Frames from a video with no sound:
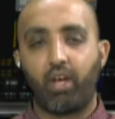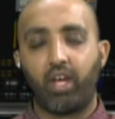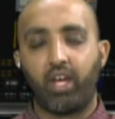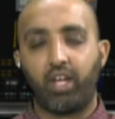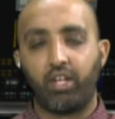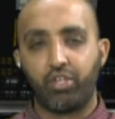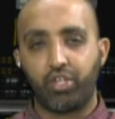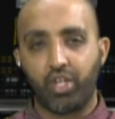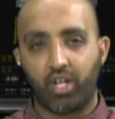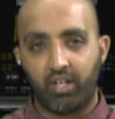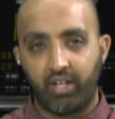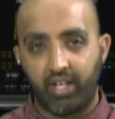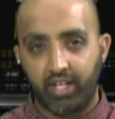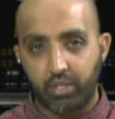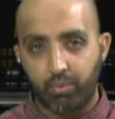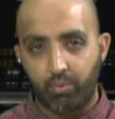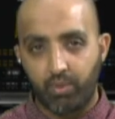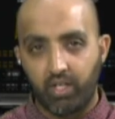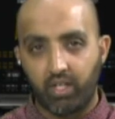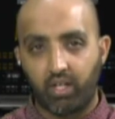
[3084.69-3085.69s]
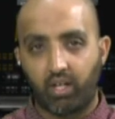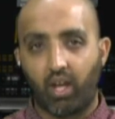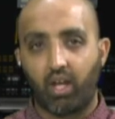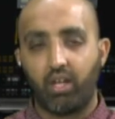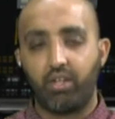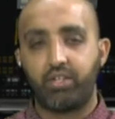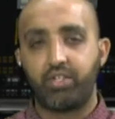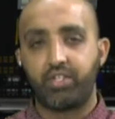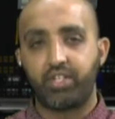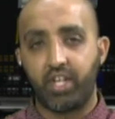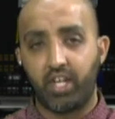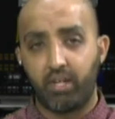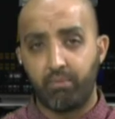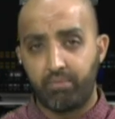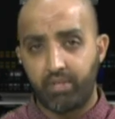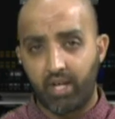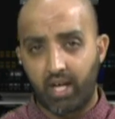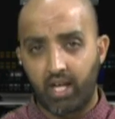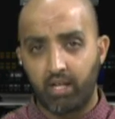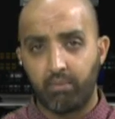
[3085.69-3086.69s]
Inshallah, next week, same
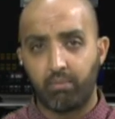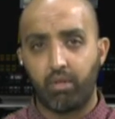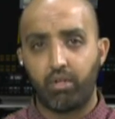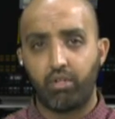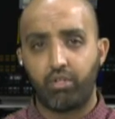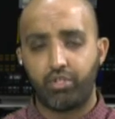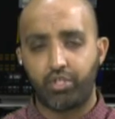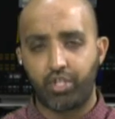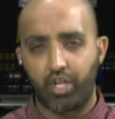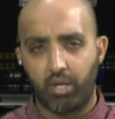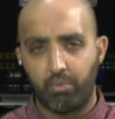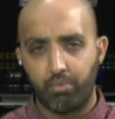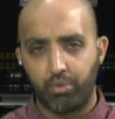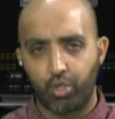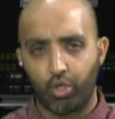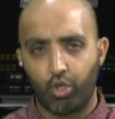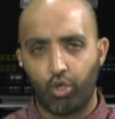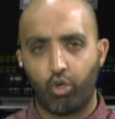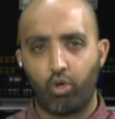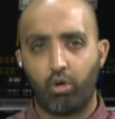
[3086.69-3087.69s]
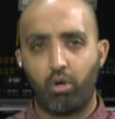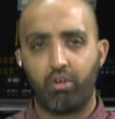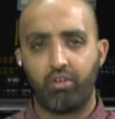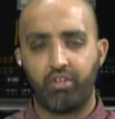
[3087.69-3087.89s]
time, same show,